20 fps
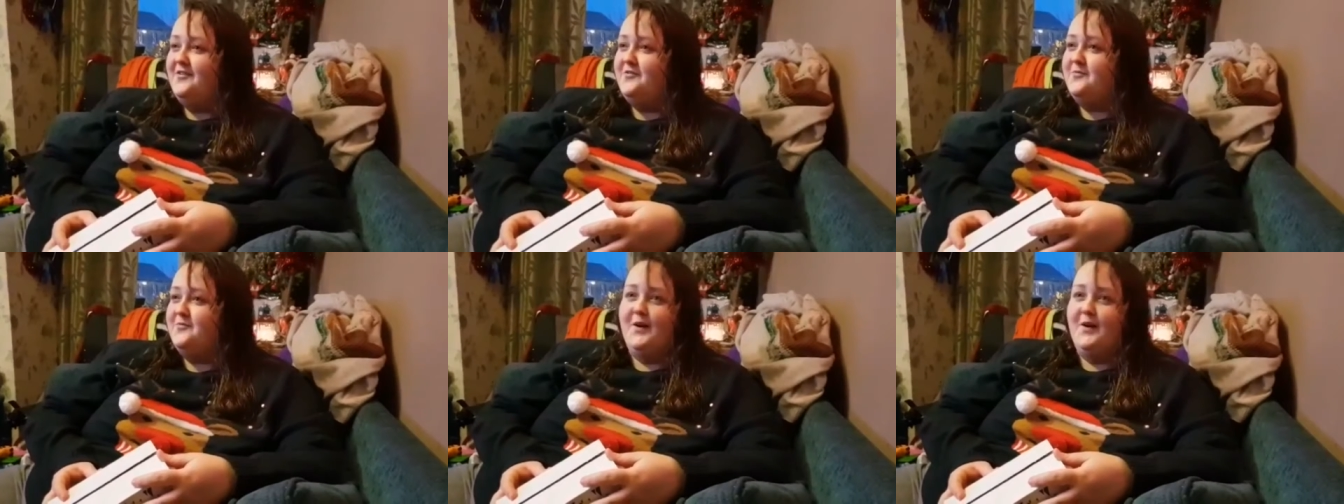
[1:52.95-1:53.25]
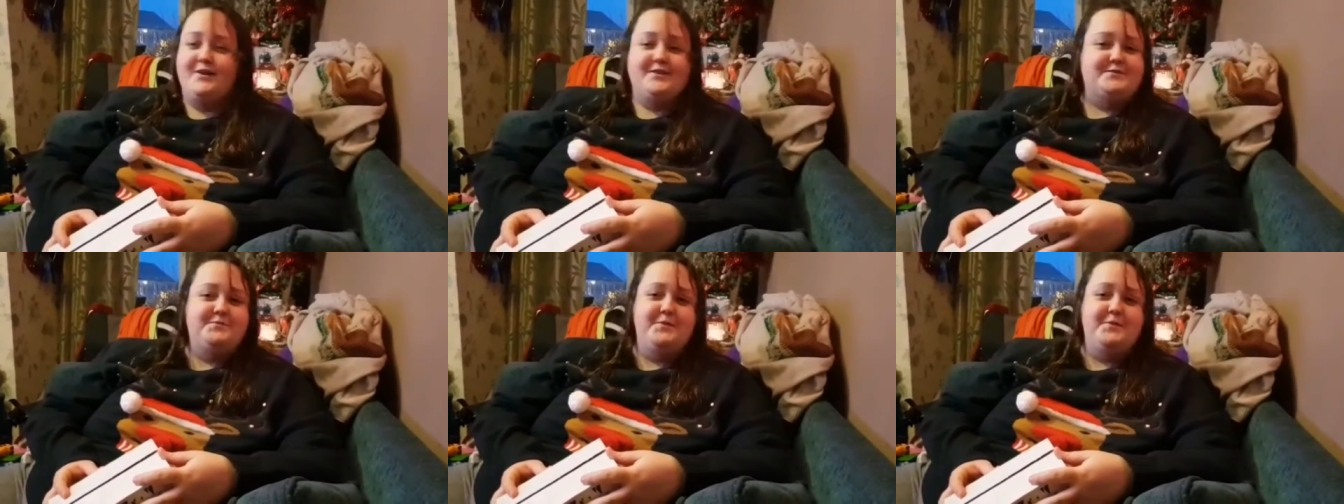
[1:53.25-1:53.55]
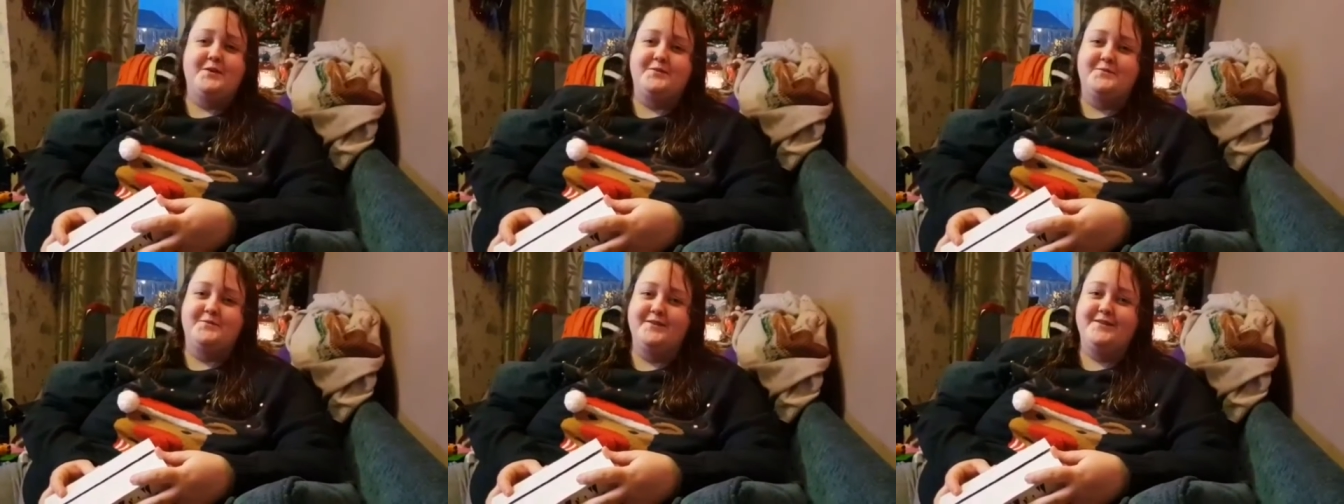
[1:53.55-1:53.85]
If
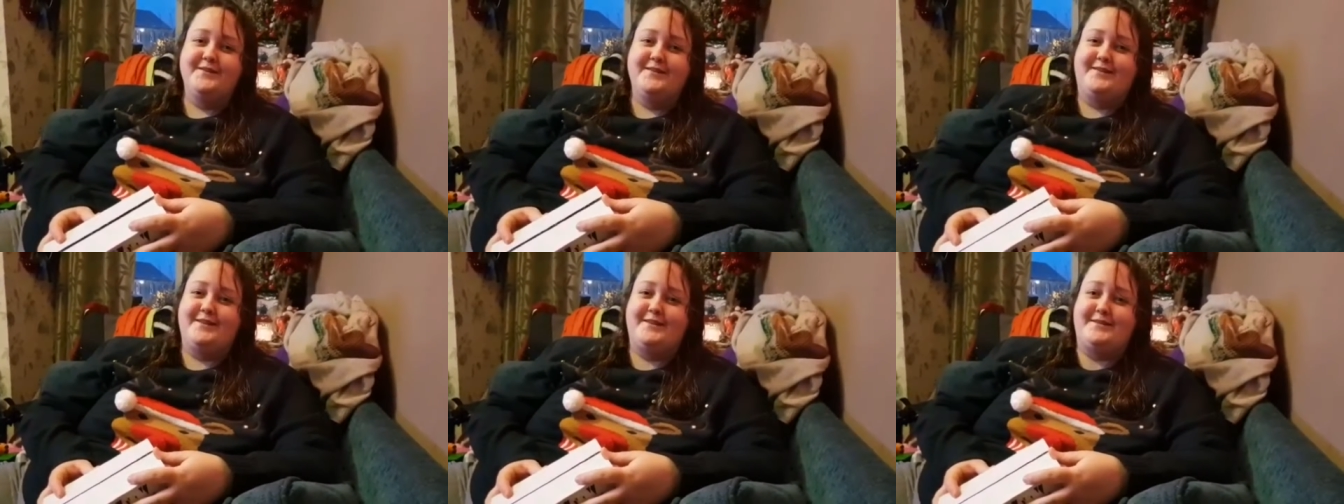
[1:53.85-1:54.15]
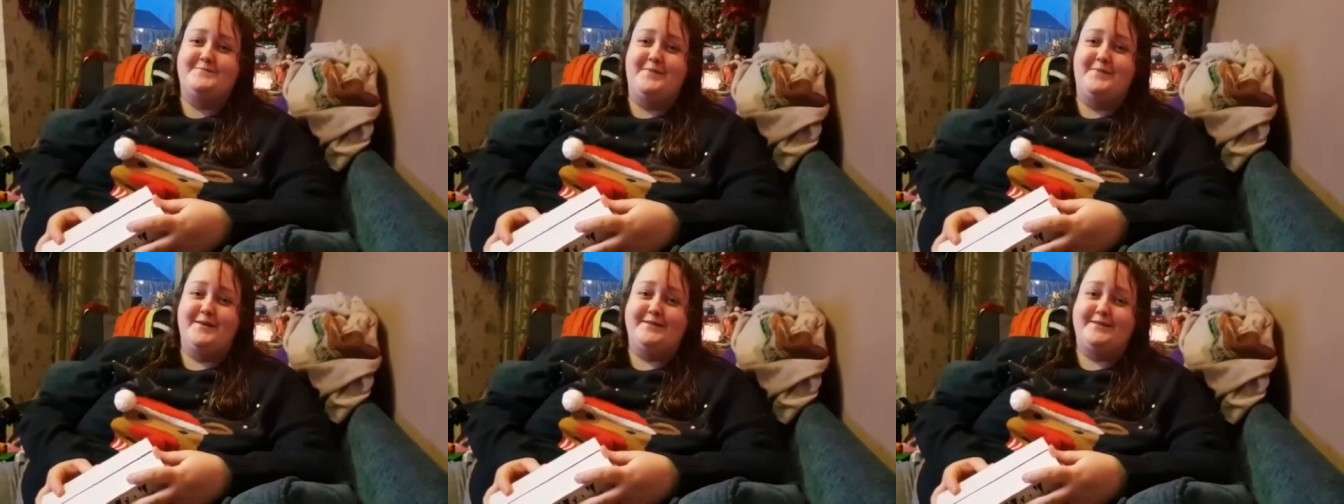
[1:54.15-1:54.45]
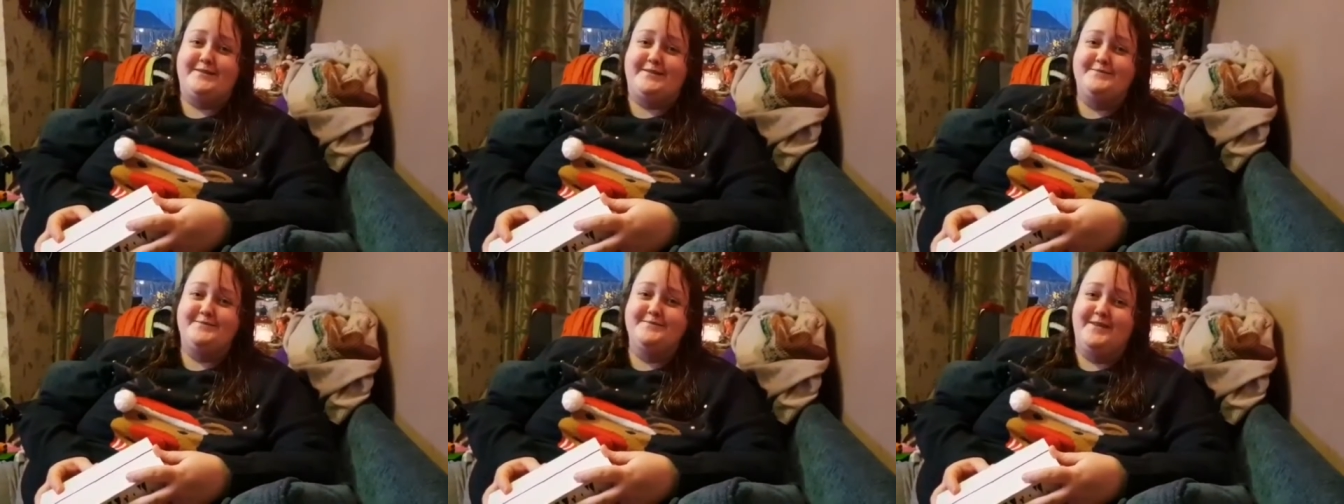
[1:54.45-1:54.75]
Birchbox wanted to
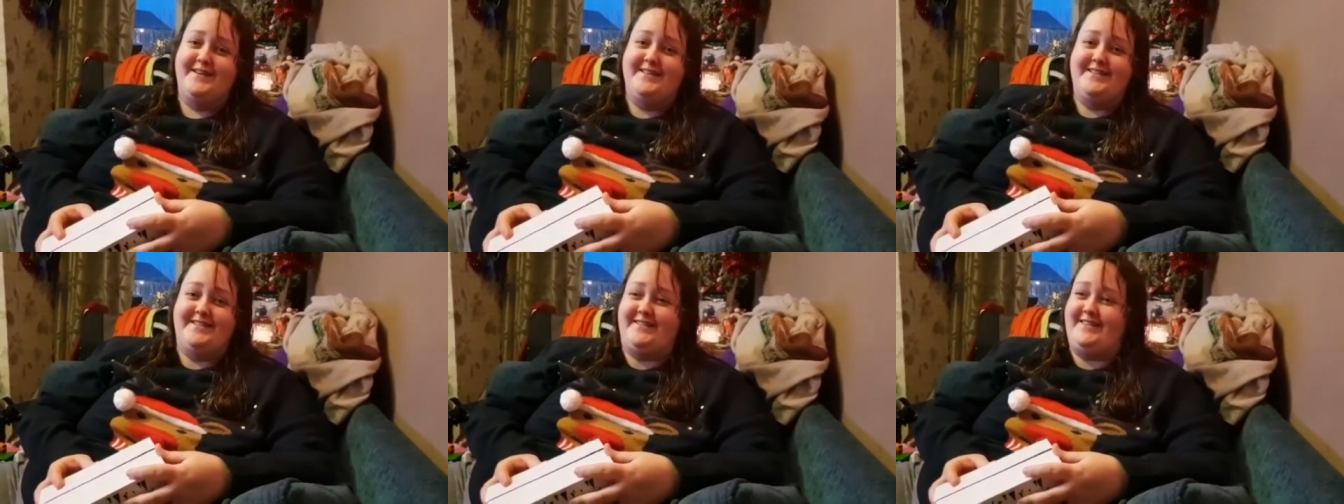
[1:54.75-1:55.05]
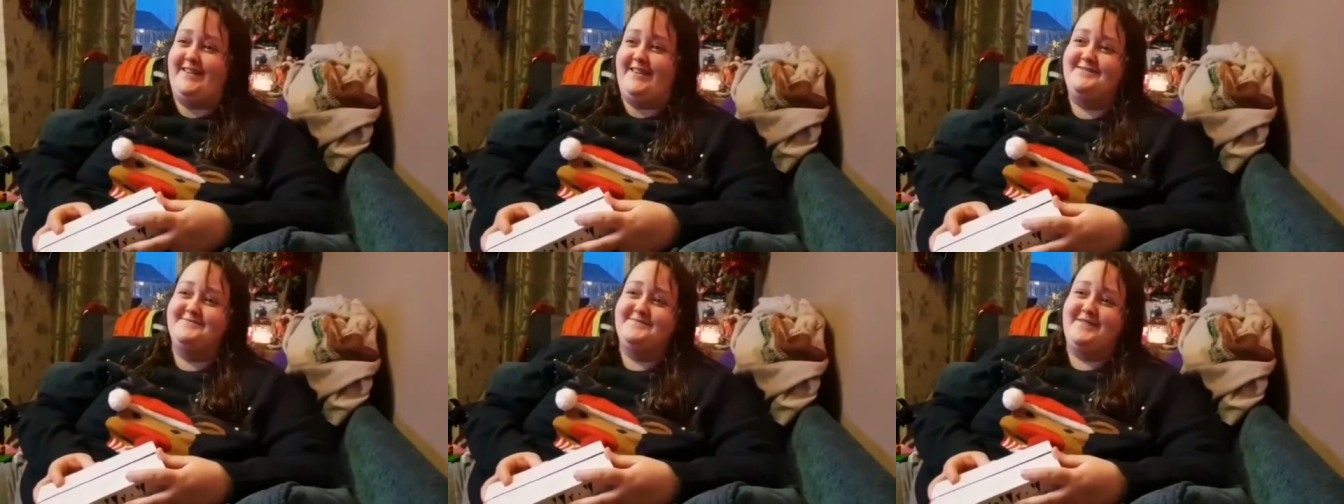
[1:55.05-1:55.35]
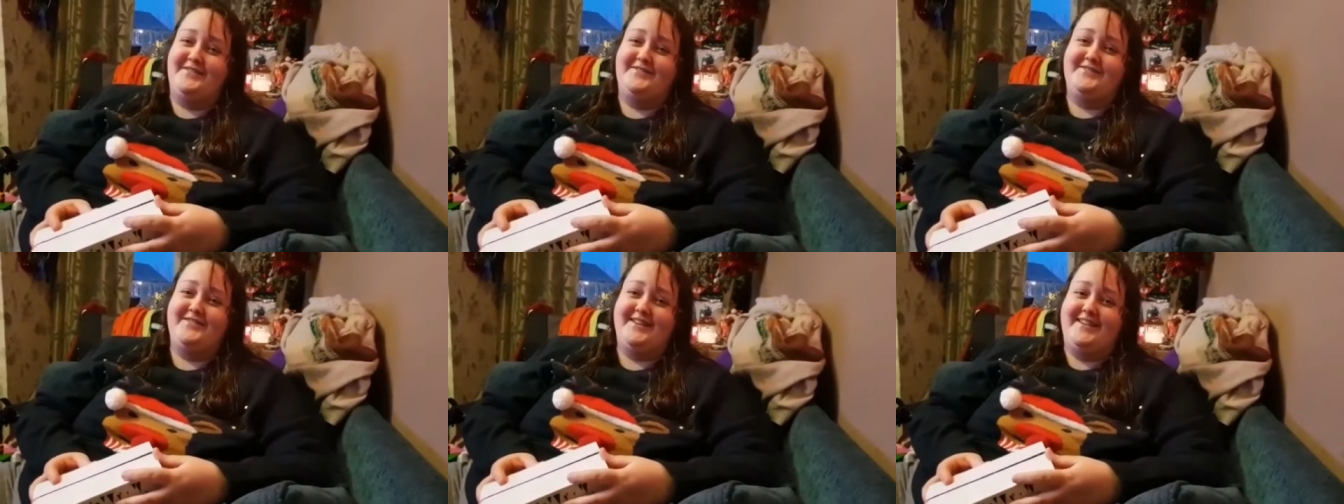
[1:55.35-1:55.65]
sponsor me and
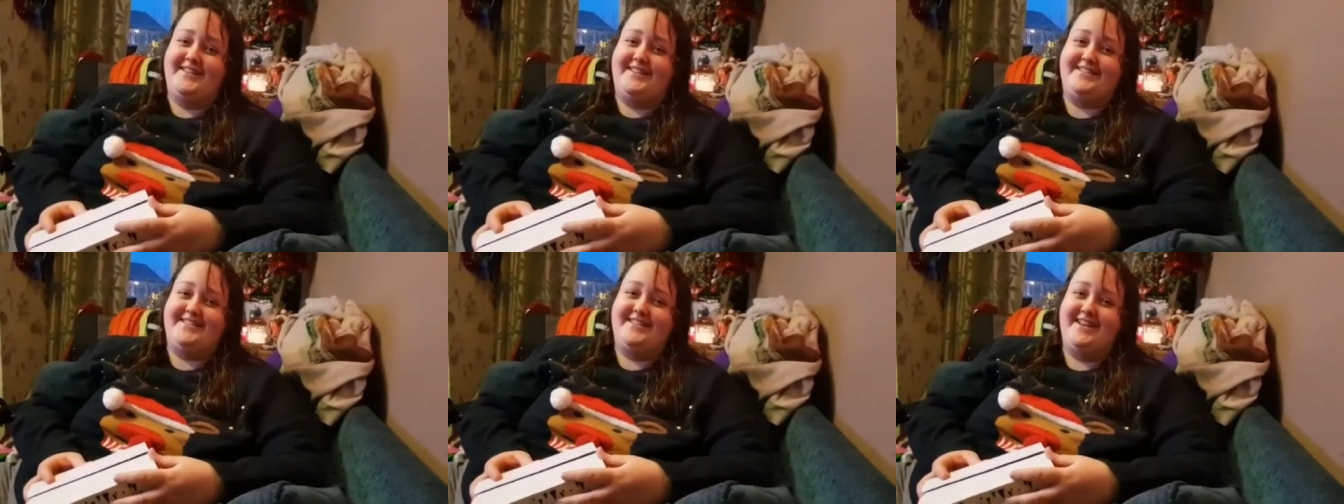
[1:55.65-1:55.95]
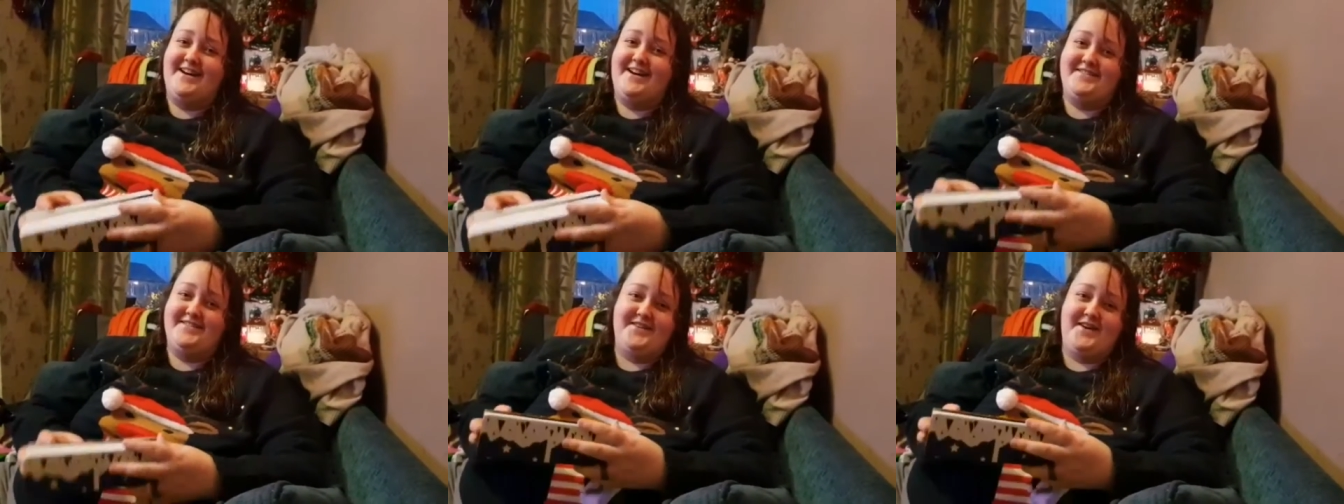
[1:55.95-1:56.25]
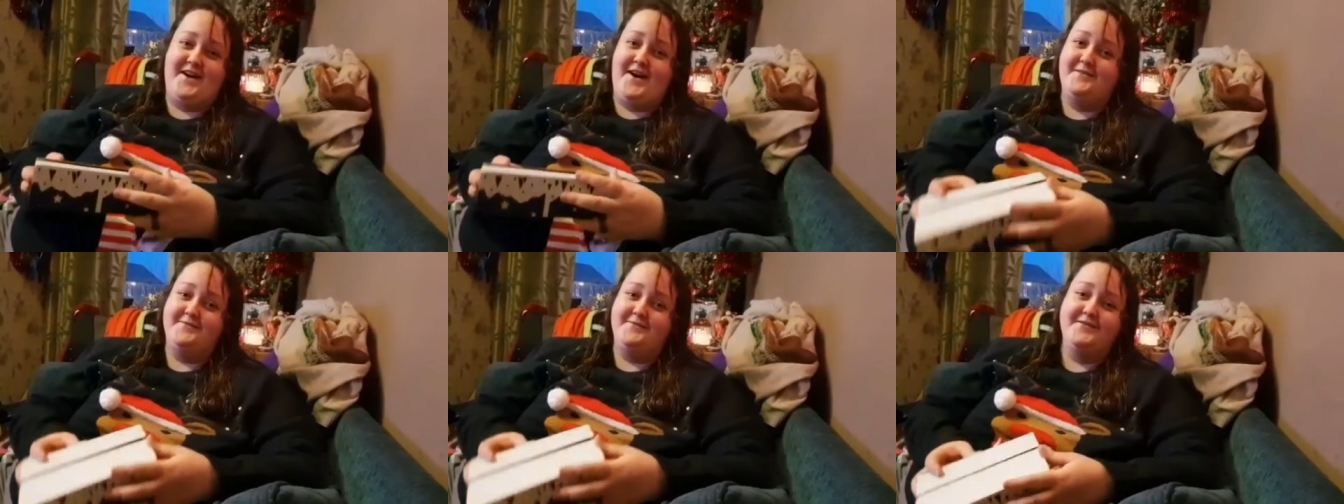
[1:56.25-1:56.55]
send me free stuff,